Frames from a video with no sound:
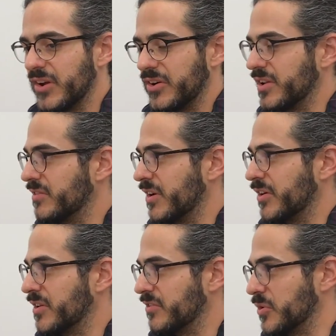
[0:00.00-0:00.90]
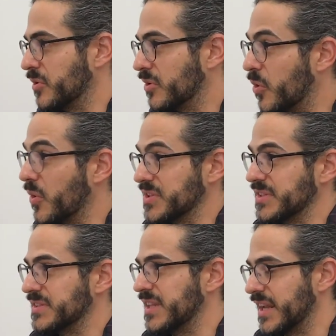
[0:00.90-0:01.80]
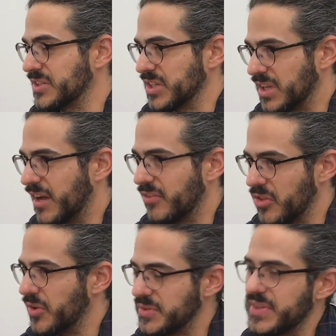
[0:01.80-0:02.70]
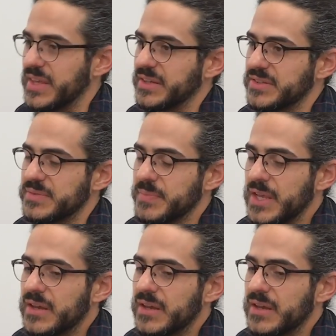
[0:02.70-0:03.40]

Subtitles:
Very, very few courses that actually cover those things.